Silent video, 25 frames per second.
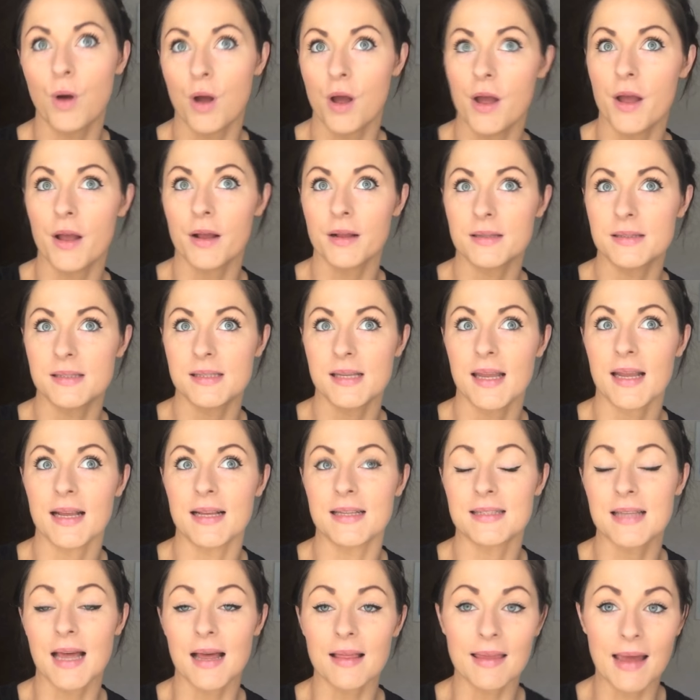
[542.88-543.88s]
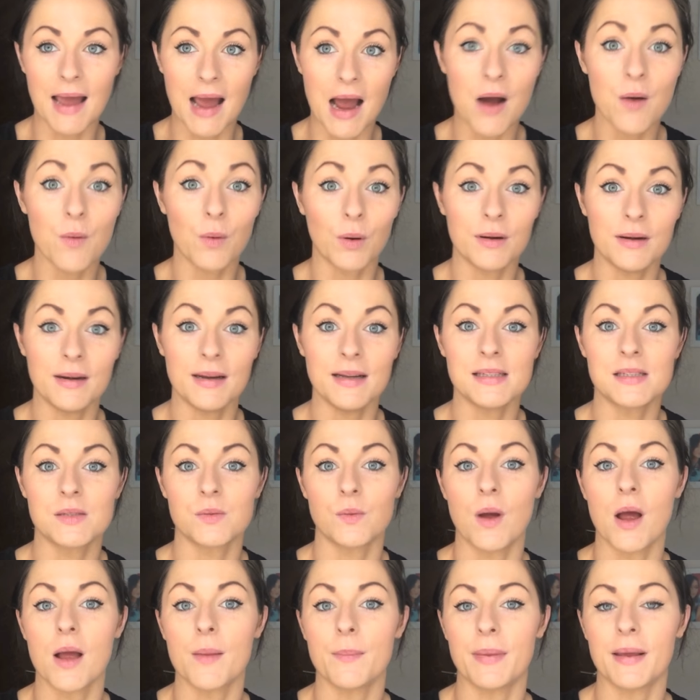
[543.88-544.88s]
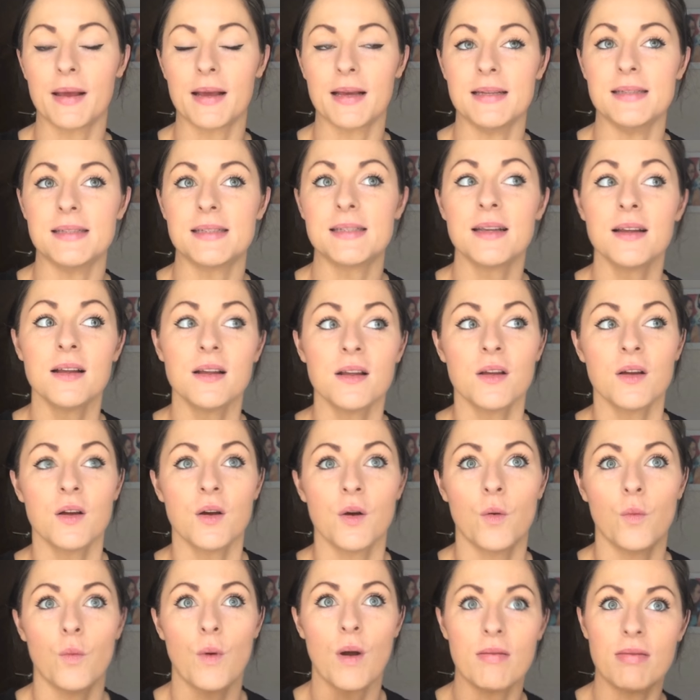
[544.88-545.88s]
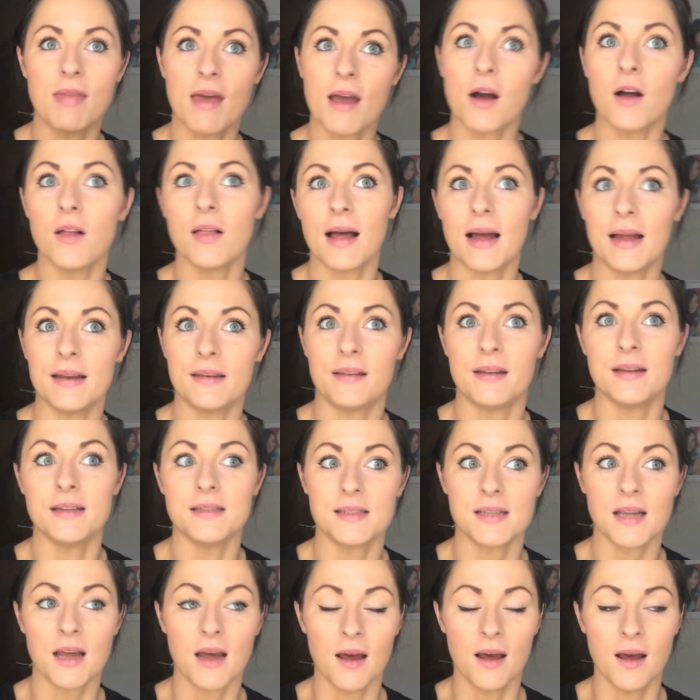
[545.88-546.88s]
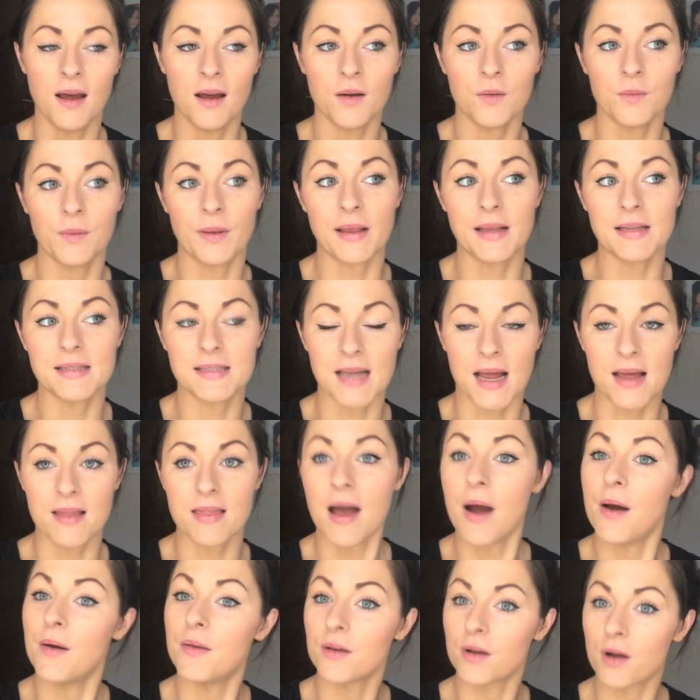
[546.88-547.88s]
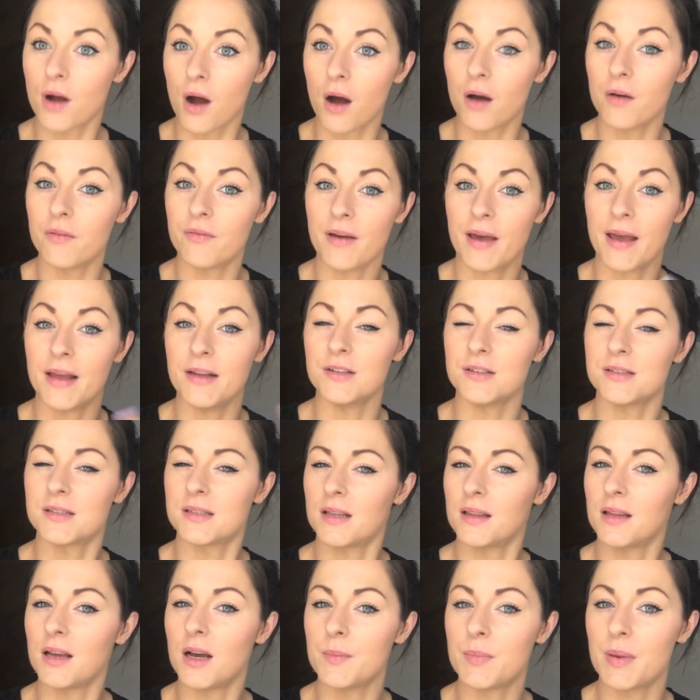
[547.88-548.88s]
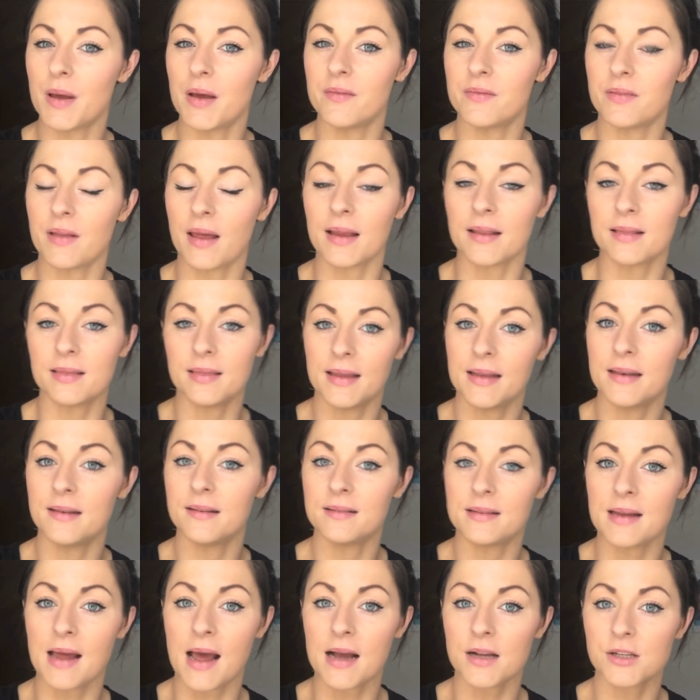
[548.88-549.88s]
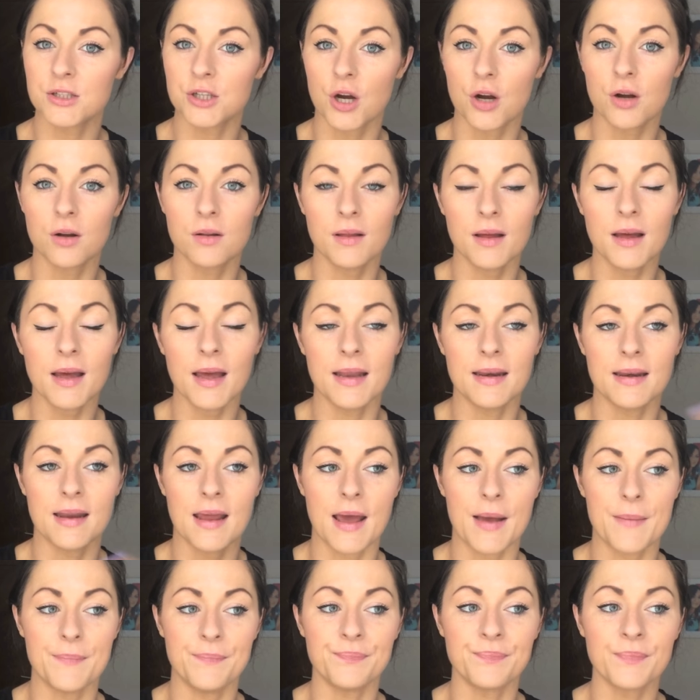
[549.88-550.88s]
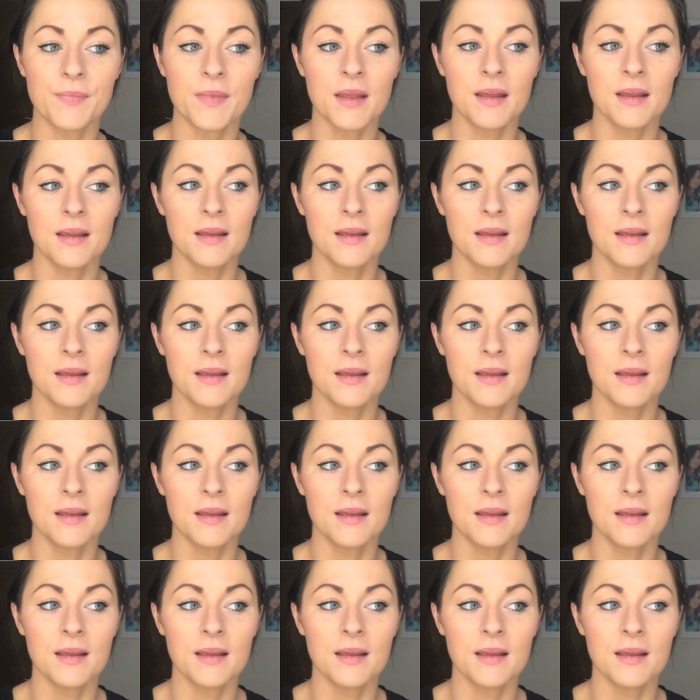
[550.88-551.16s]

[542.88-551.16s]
worked exactly how I wanted it to work, because when they all had dessert, we sat there with a coffee and just a little bit of like Lindt dark chocolate, and then